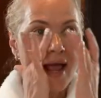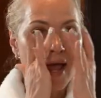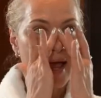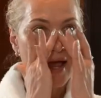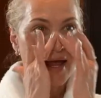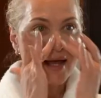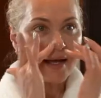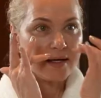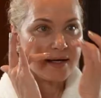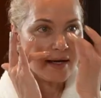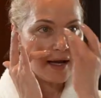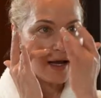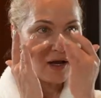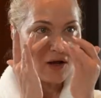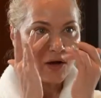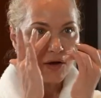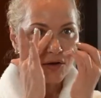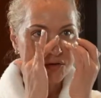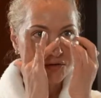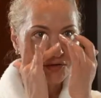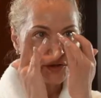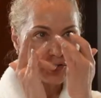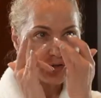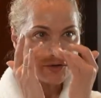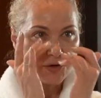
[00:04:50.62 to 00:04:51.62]
And I
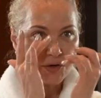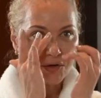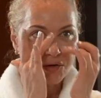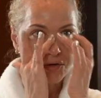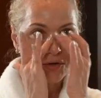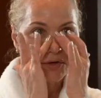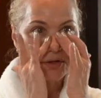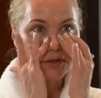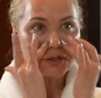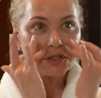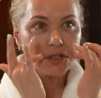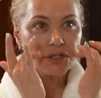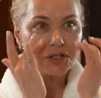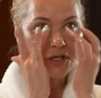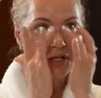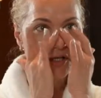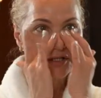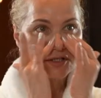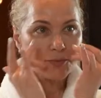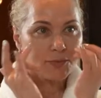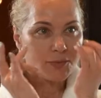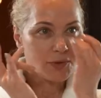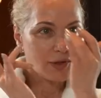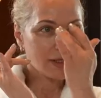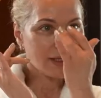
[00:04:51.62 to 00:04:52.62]
also
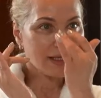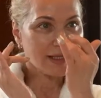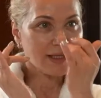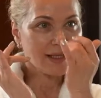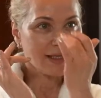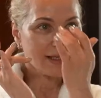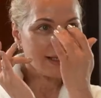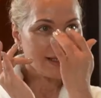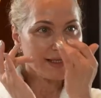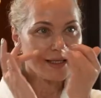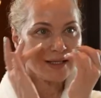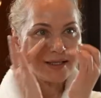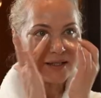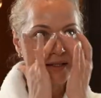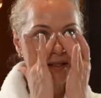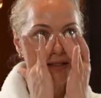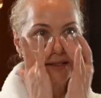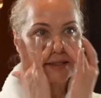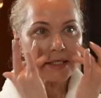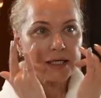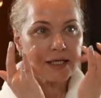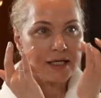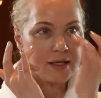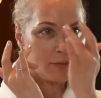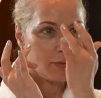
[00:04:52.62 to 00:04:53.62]
just put a little
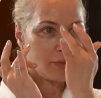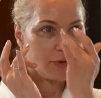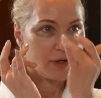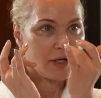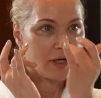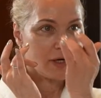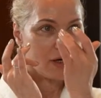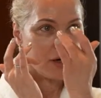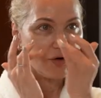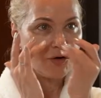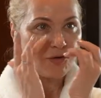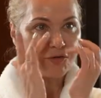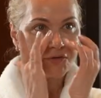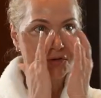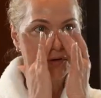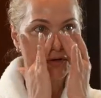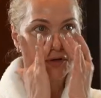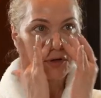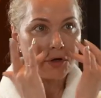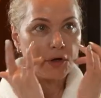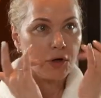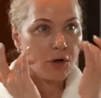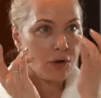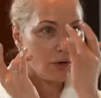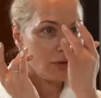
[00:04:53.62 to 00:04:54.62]
teeny bit over the
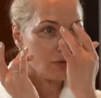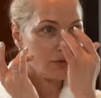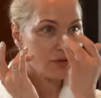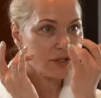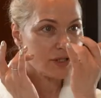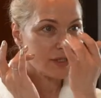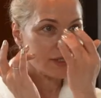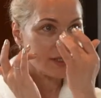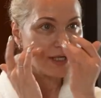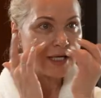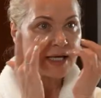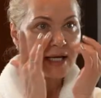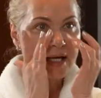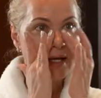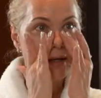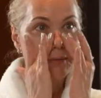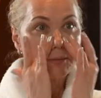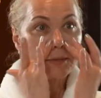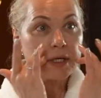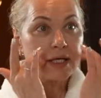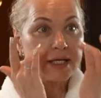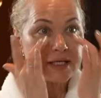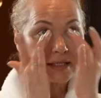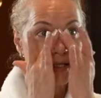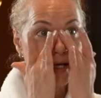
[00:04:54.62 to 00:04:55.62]
nose
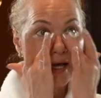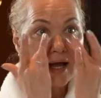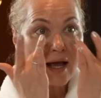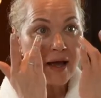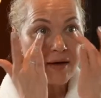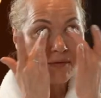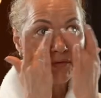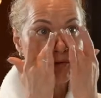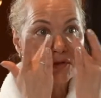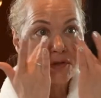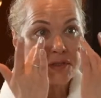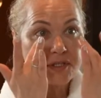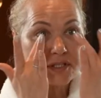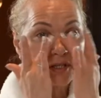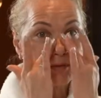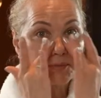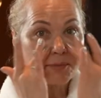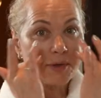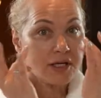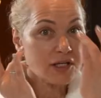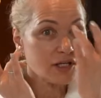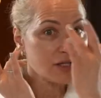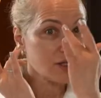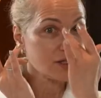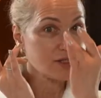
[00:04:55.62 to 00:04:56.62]
because I have those
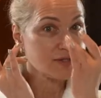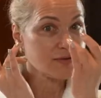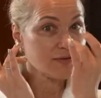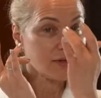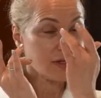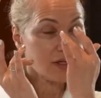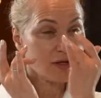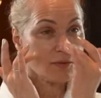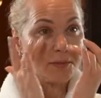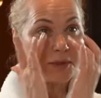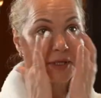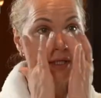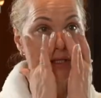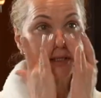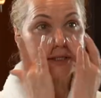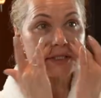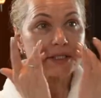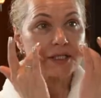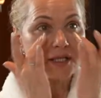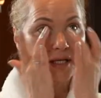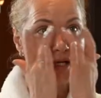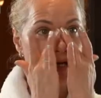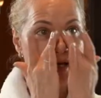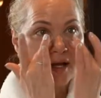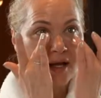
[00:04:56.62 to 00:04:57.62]
sebaceous
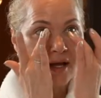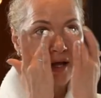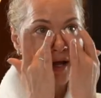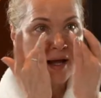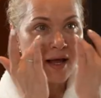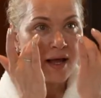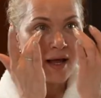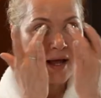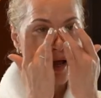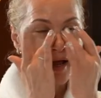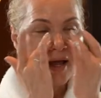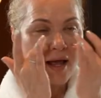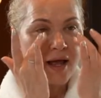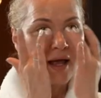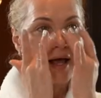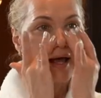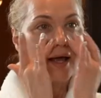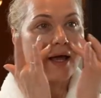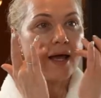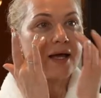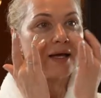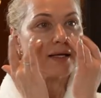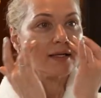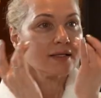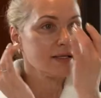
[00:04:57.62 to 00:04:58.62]
filaments
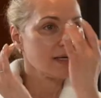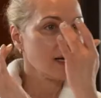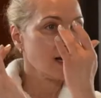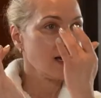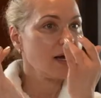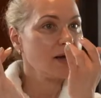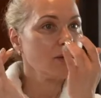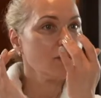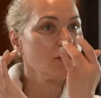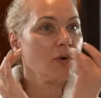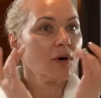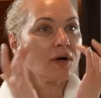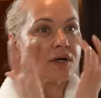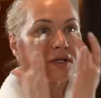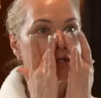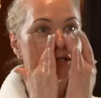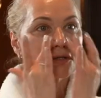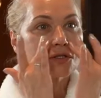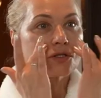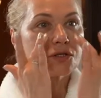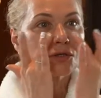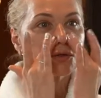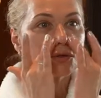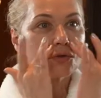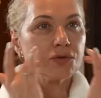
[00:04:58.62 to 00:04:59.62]
and I want
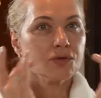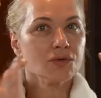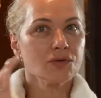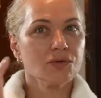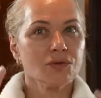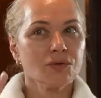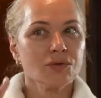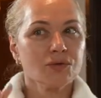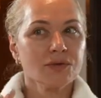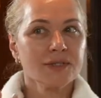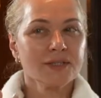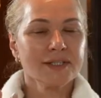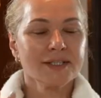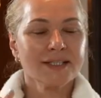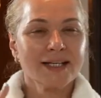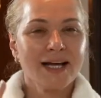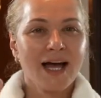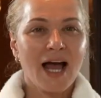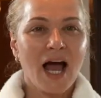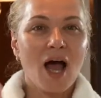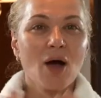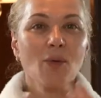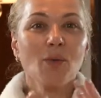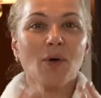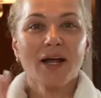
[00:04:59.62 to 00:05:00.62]
to
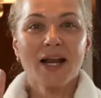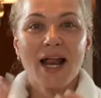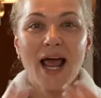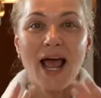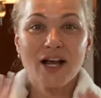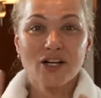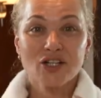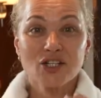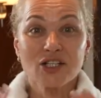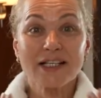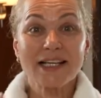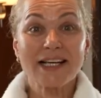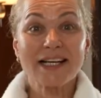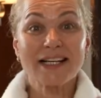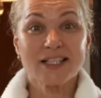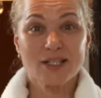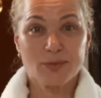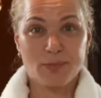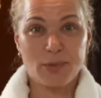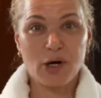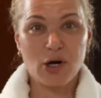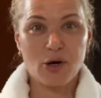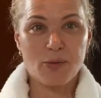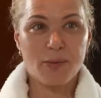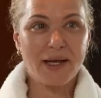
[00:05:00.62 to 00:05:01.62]
I want to actually
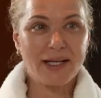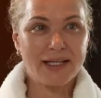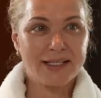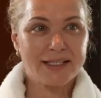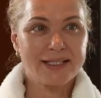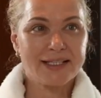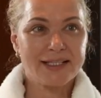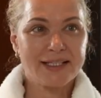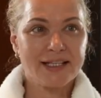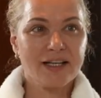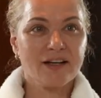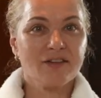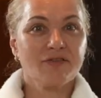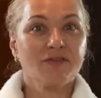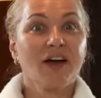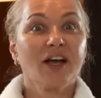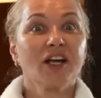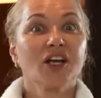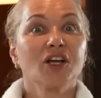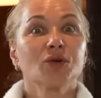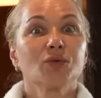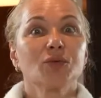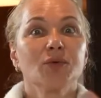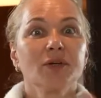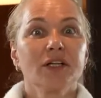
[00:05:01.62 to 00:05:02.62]
experiment and see if I
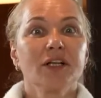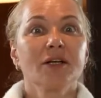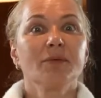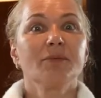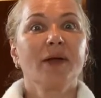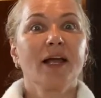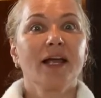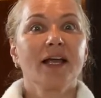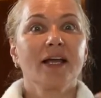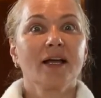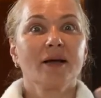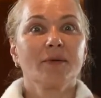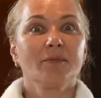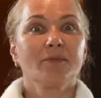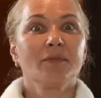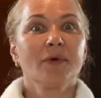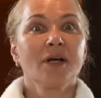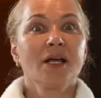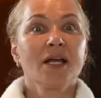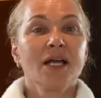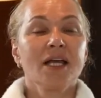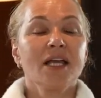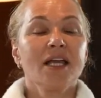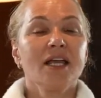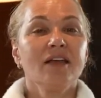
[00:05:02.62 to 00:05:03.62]
could really make them
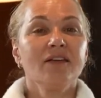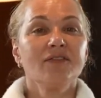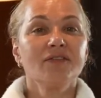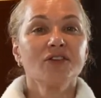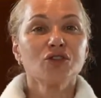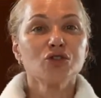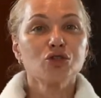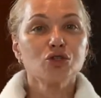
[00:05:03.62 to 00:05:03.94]
even